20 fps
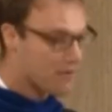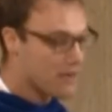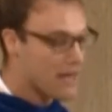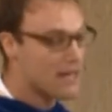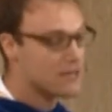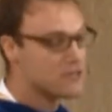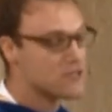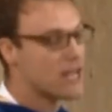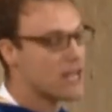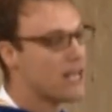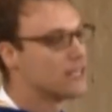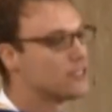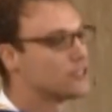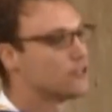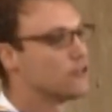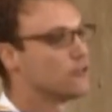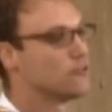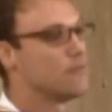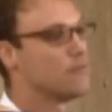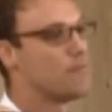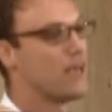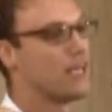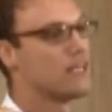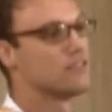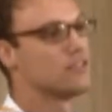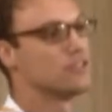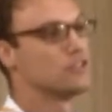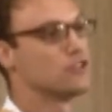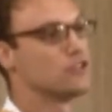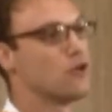And the educational
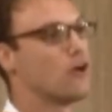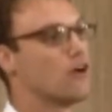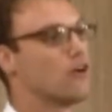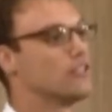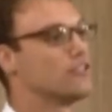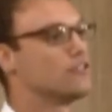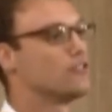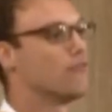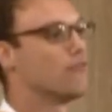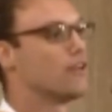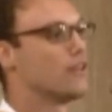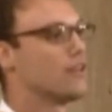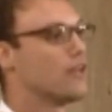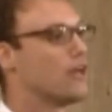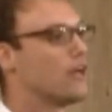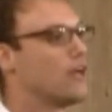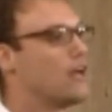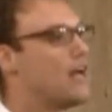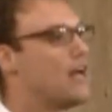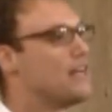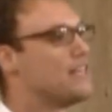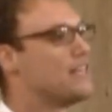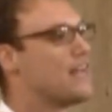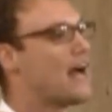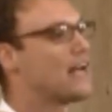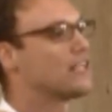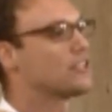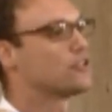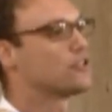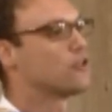debate du jour is over the
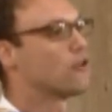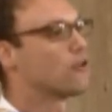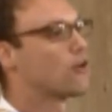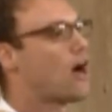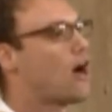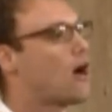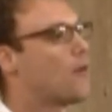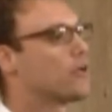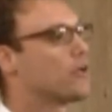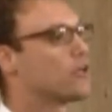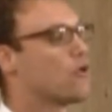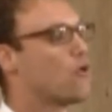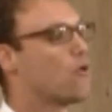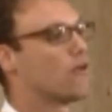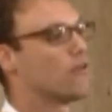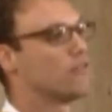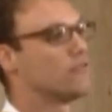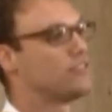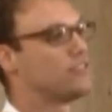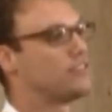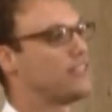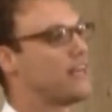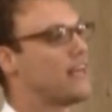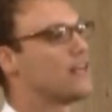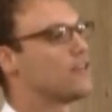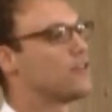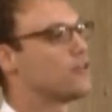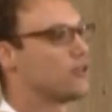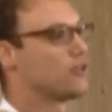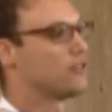national common core of
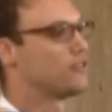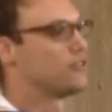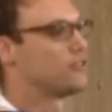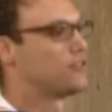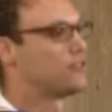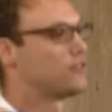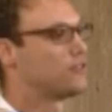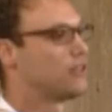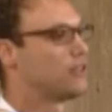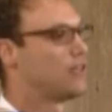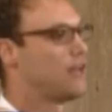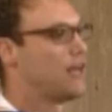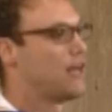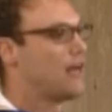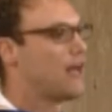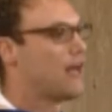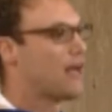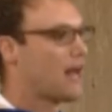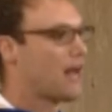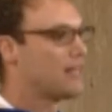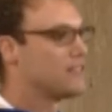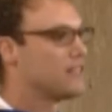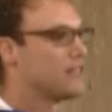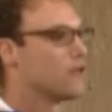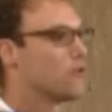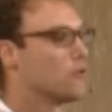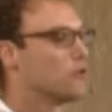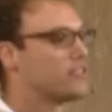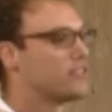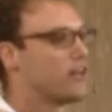standards, an
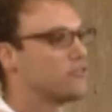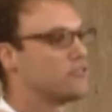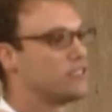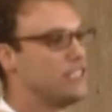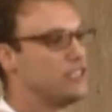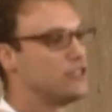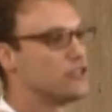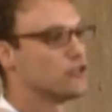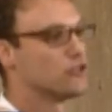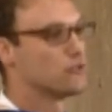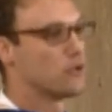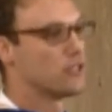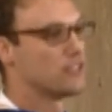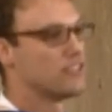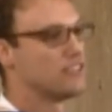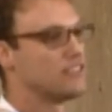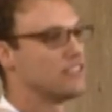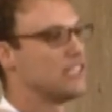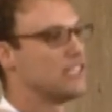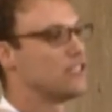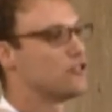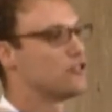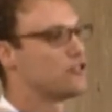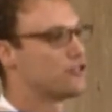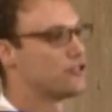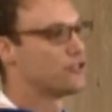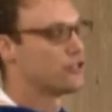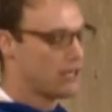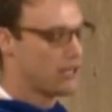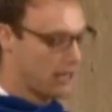idea that will tell teachers what to
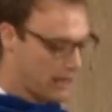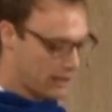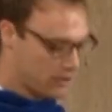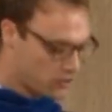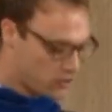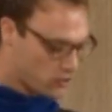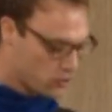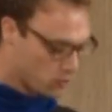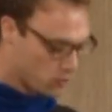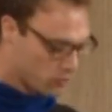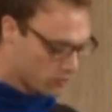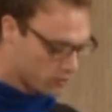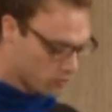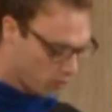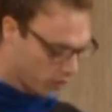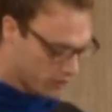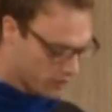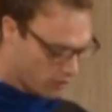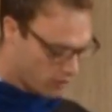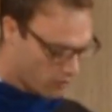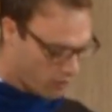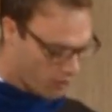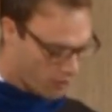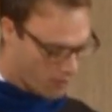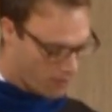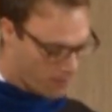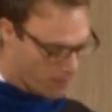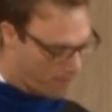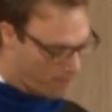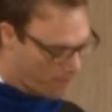teach and students what to
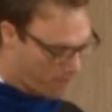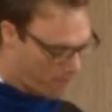learn.